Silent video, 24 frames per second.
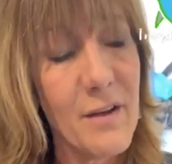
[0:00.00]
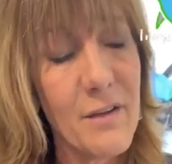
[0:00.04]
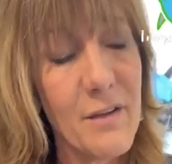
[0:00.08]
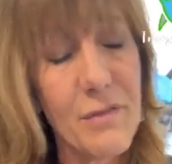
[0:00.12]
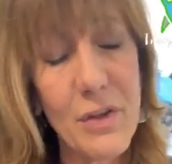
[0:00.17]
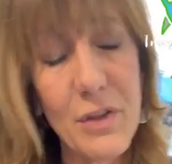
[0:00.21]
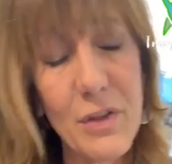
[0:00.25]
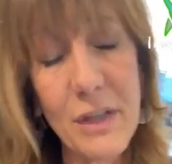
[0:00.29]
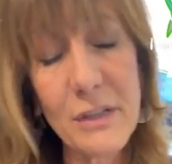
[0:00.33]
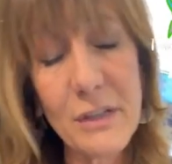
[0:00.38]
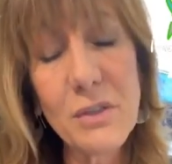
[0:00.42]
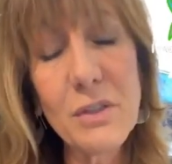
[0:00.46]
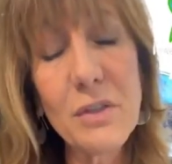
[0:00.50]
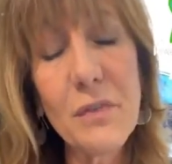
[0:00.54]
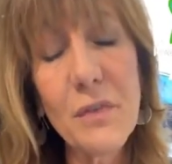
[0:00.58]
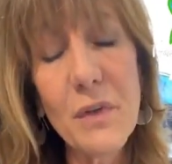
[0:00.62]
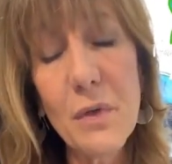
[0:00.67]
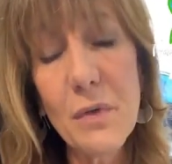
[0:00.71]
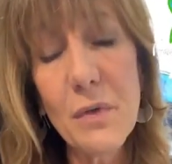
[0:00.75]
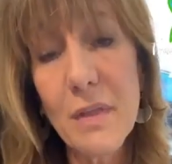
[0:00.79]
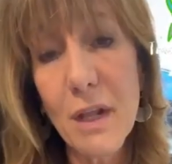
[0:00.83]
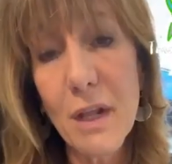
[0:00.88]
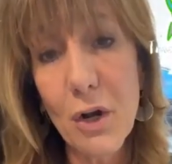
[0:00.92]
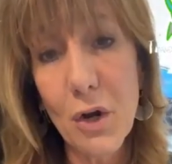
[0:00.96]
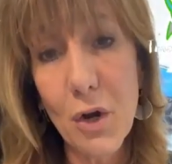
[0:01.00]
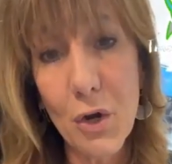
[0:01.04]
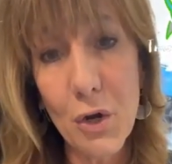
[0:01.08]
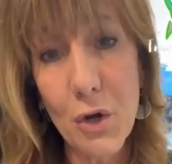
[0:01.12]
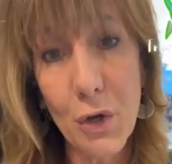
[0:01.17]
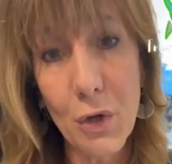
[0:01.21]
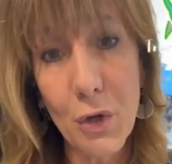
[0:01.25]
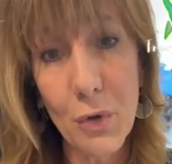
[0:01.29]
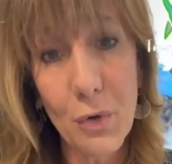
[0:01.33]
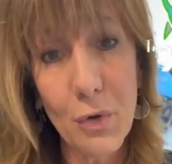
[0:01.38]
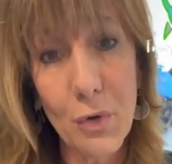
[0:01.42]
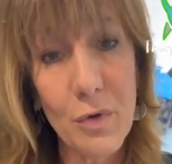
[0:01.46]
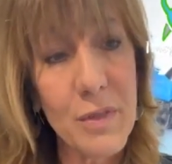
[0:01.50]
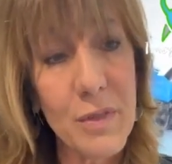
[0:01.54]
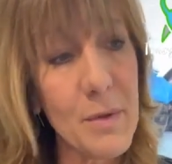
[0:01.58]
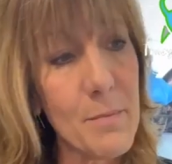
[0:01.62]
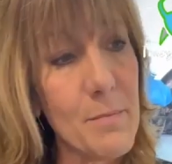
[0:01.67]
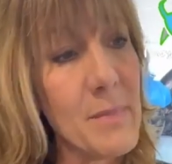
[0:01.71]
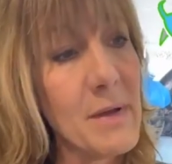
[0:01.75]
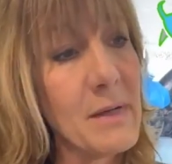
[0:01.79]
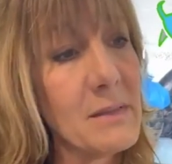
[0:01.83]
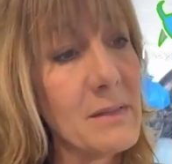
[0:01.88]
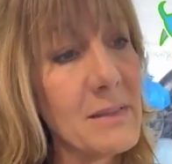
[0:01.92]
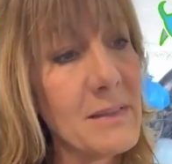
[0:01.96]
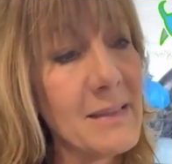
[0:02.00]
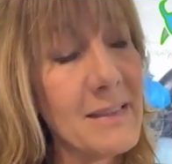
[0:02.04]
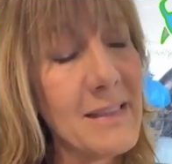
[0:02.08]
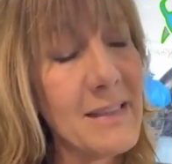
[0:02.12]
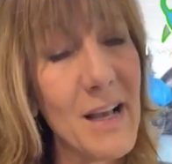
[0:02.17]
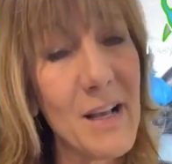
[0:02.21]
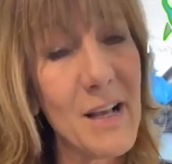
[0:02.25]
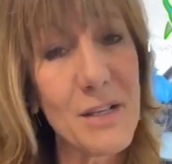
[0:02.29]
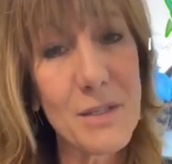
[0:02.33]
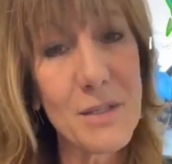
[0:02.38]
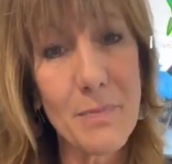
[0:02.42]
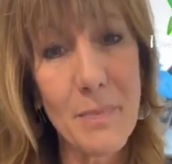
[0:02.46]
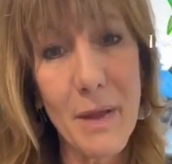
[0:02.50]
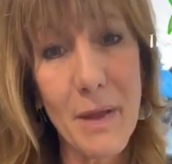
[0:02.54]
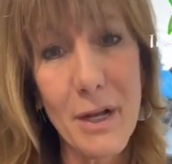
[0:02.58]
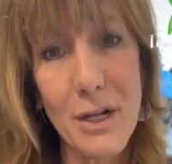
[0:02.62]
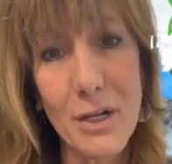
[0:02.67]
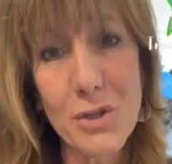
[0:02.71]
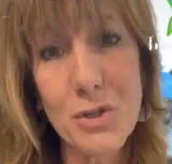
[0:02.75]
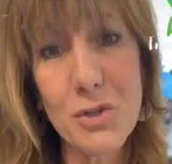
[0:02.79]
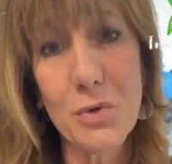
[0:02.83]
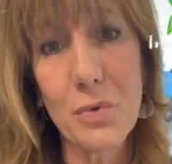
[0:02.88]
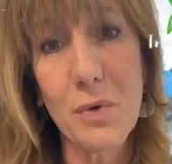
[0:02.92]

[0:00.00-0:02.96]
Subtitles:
For those of you that are new, the Milton has been a